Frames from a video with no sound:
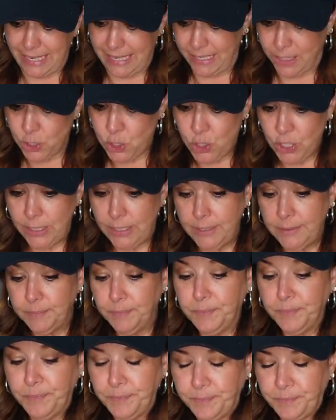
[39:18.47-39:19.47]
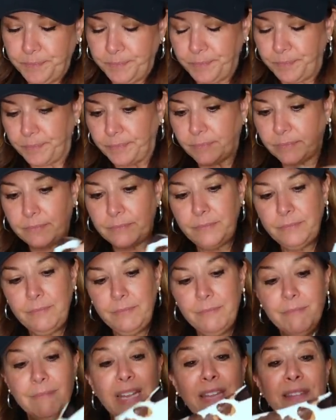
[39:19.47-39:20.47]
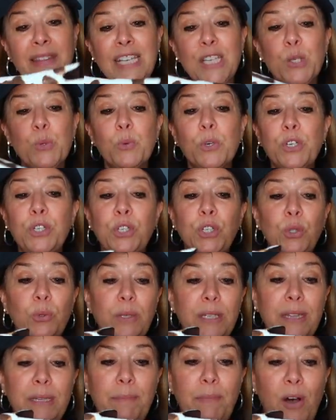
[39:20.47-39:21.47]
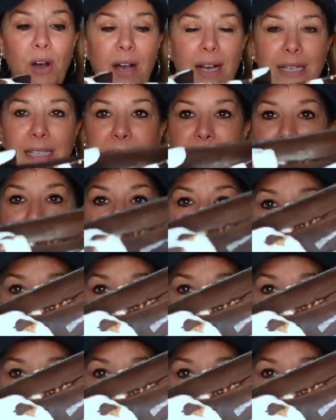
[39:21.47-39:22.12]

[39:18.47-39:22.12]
Ange. These were new in the box, these